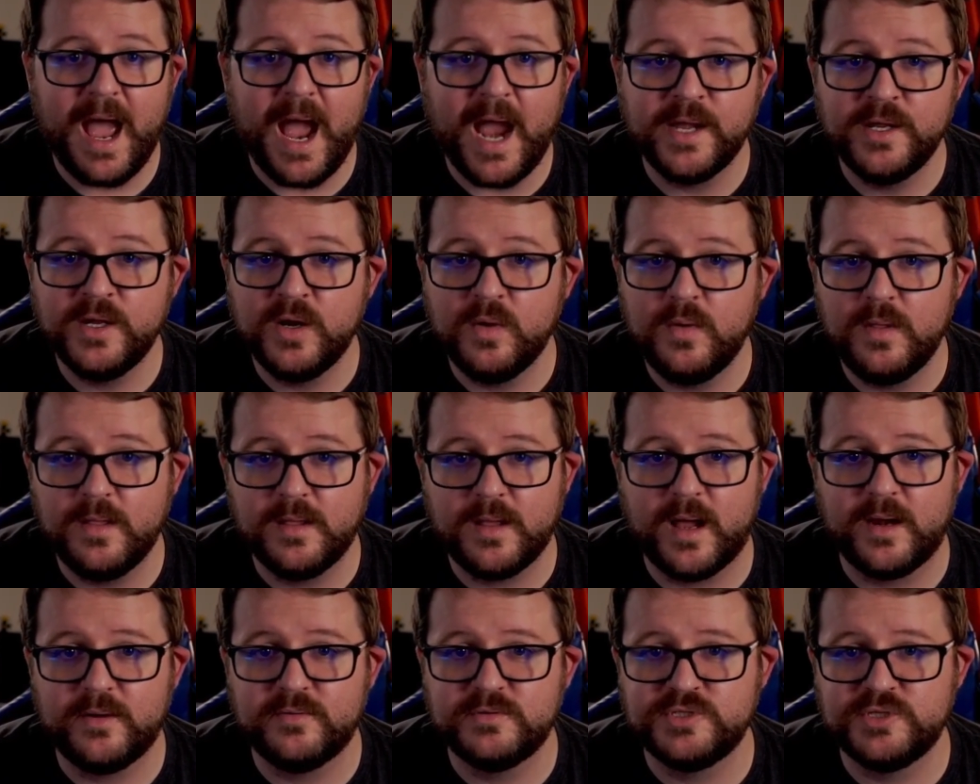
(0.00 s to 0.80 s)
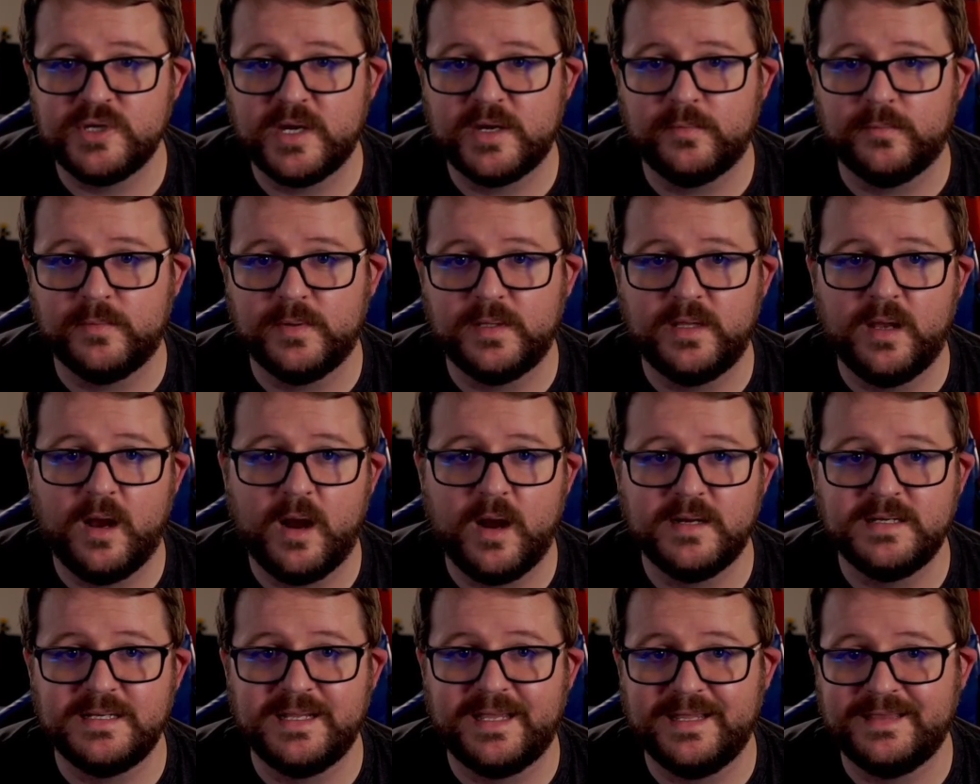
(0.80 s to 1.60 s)
I know Elgato is trying really
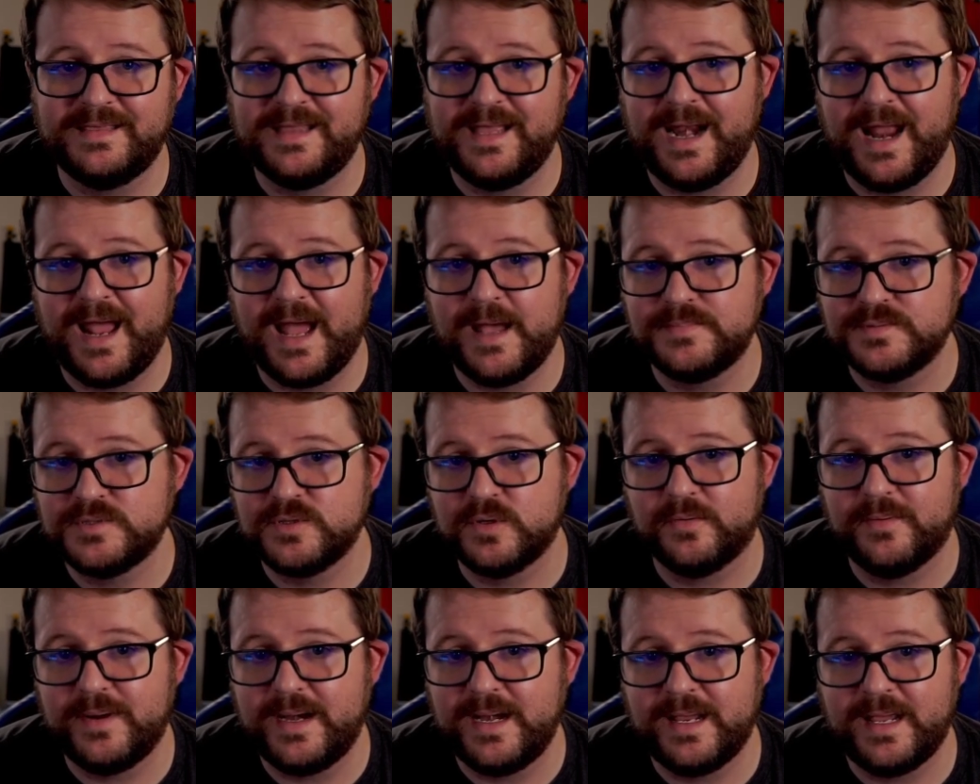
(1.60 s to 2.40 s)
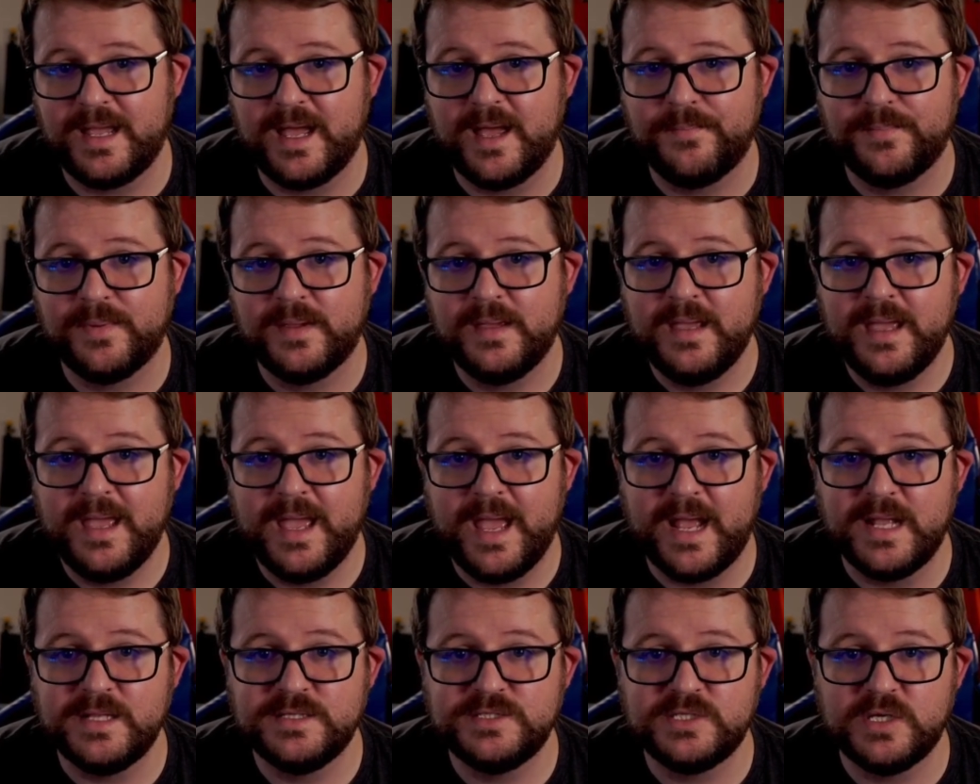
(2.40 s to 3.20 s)
hard to get that App Store rating up,
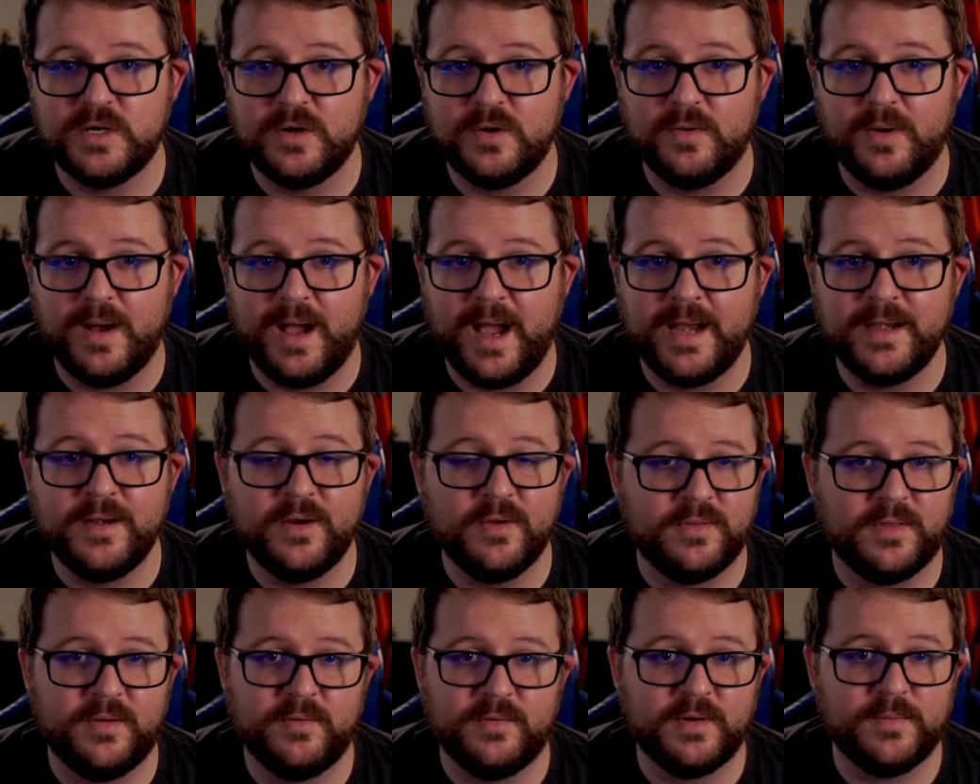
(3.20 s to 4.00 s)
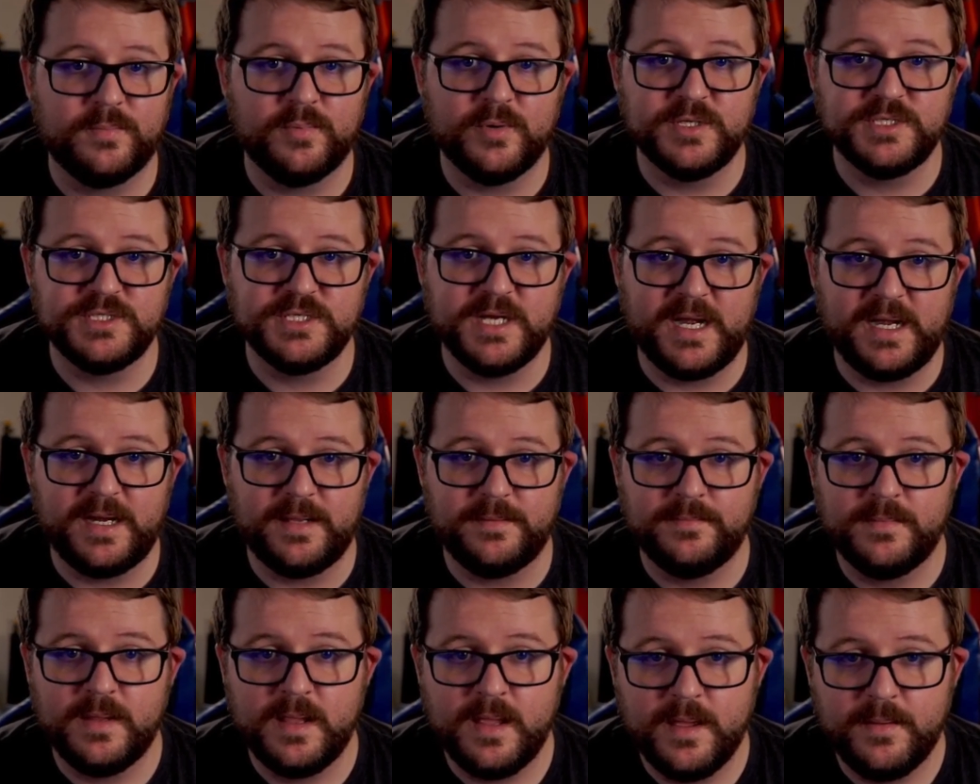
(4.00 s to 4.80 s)
and so I know they would appreciate it.